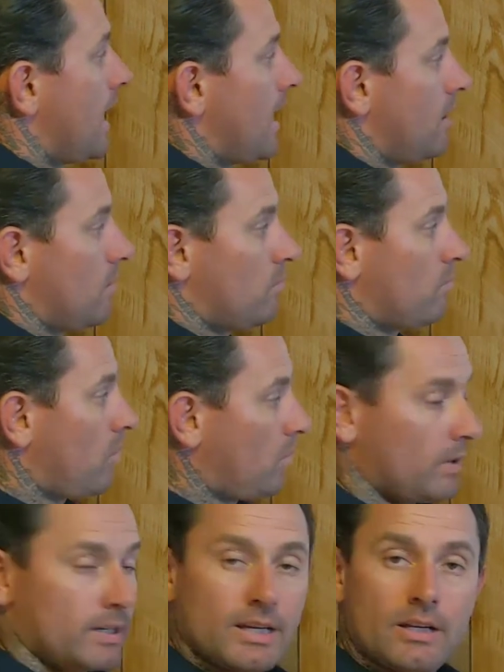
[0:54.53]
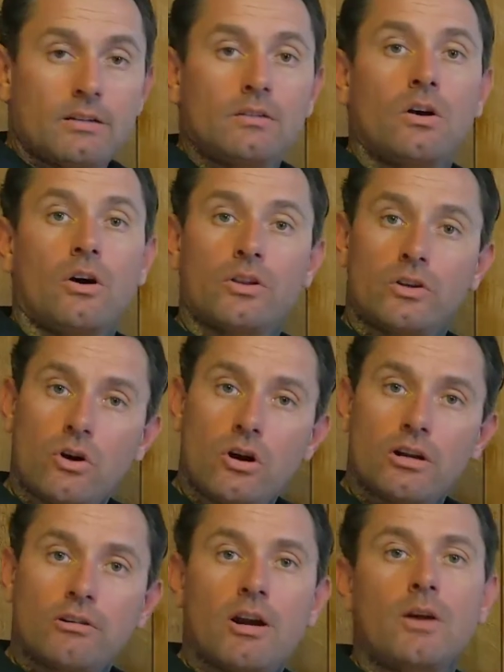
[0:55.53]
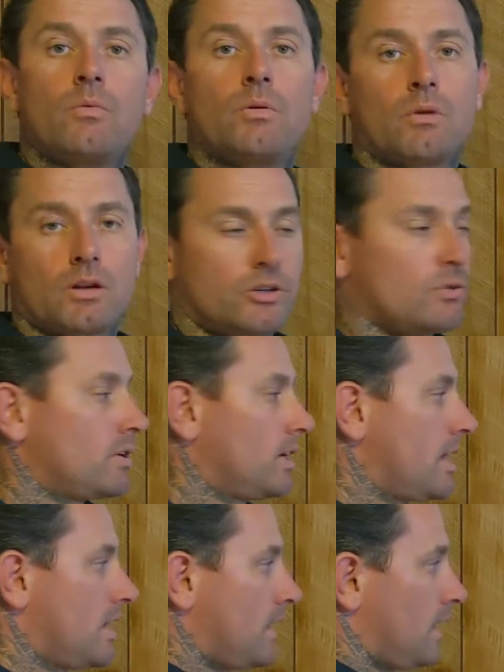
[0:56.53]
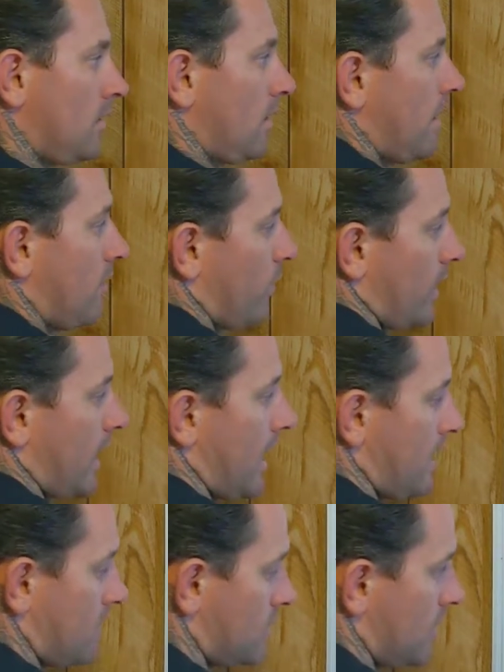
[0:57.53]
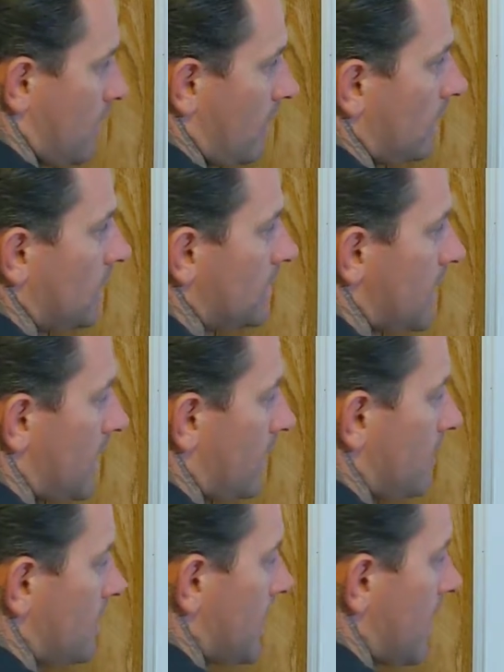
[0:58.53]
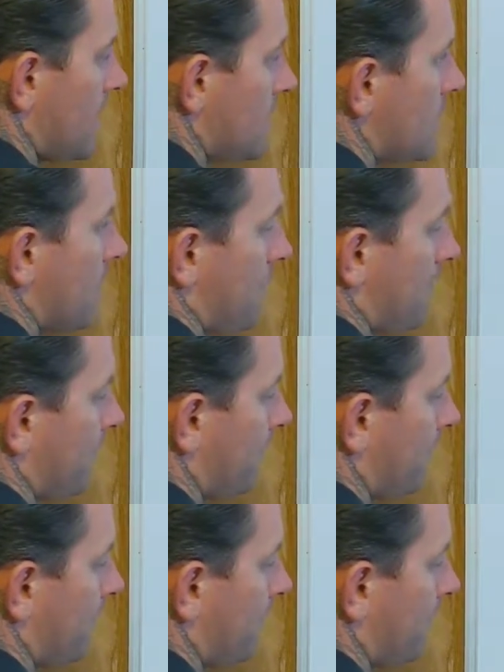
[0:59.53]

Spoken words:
And what we did on the 90-degree, we want to do it again if we can. So let's say in this case,